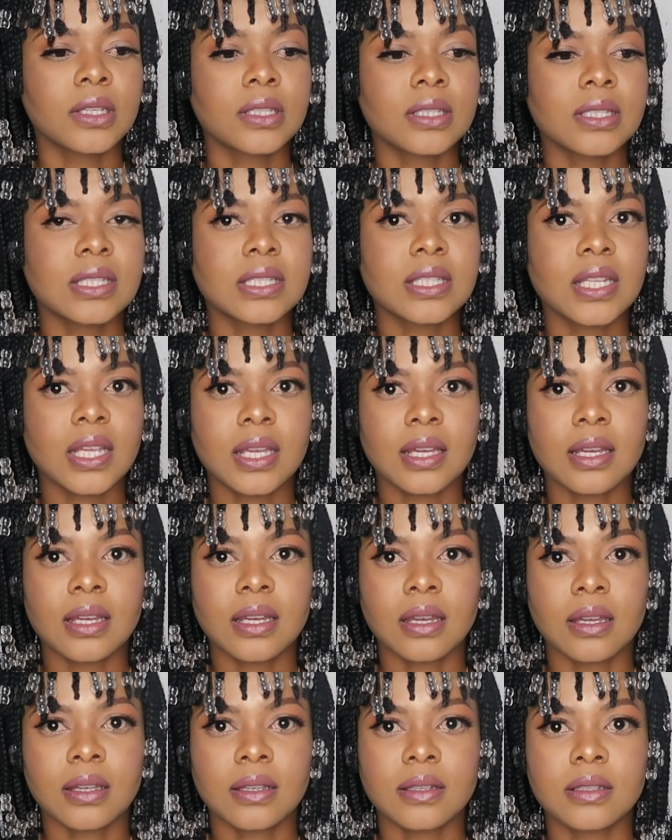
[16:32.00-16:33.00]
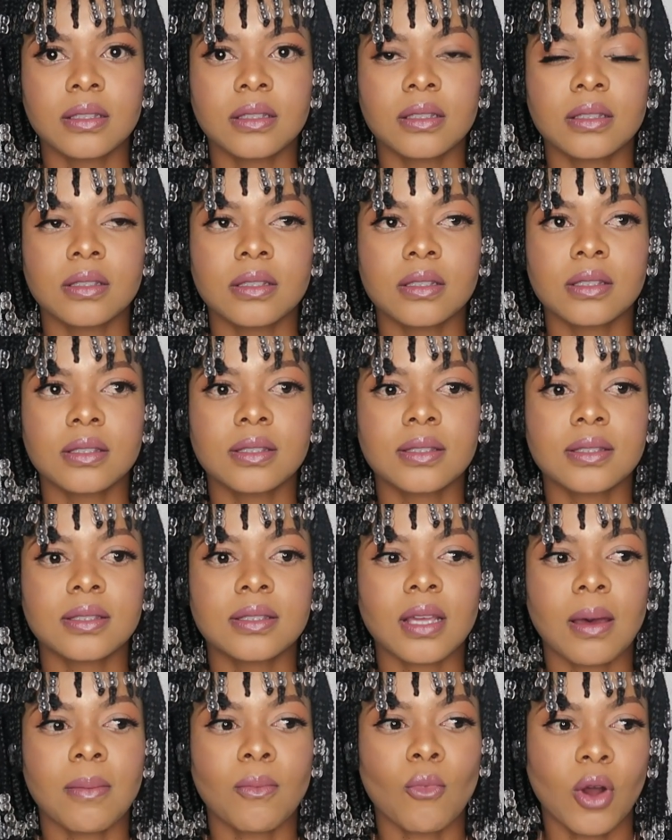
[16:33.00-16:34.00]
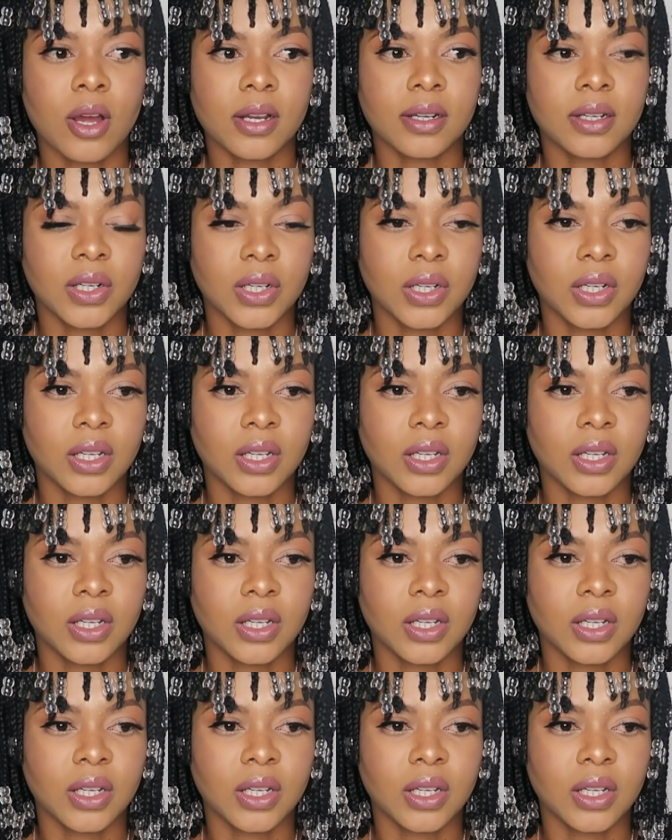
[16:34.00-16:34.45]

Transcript: seeing someone